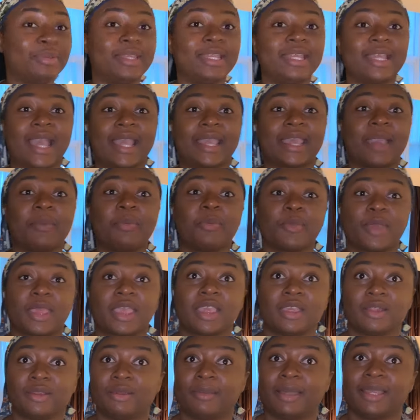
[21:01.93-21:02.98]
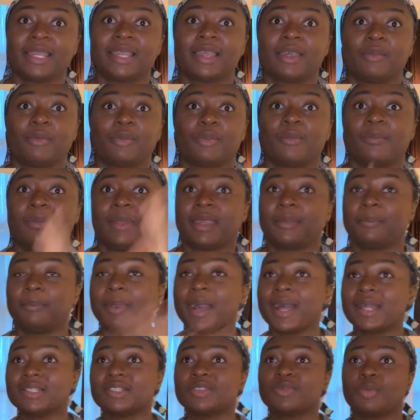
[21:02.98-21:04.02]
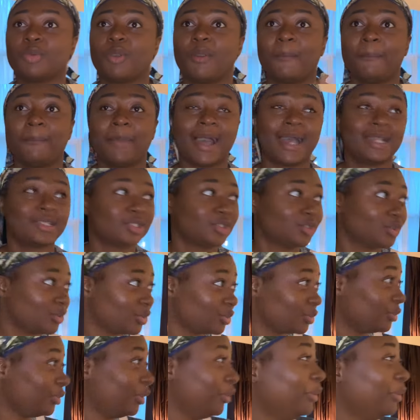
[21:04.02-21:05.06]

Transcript: I kept waking up. I think I woke up like past 1, past 2,